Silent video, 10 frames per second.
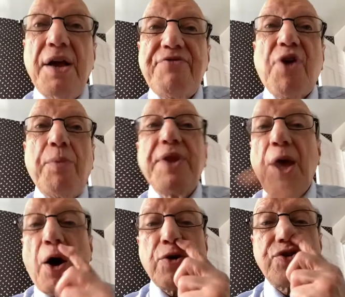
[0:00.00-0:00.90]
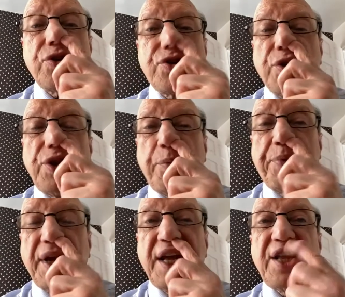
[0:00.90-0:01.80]
from the oxygen you
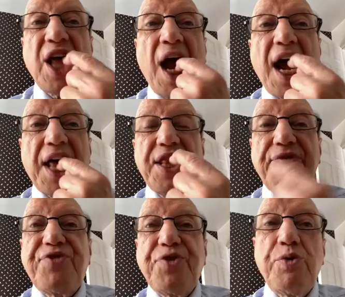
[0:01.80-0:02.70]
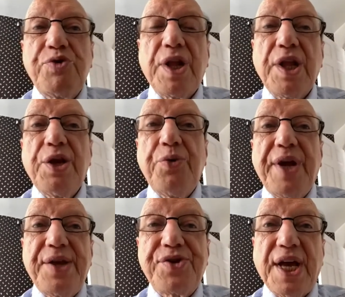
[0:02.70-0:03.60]
breathe and the food that you're
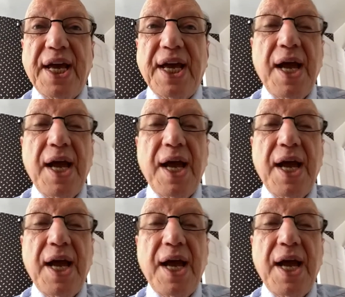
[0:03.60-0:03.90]
eating.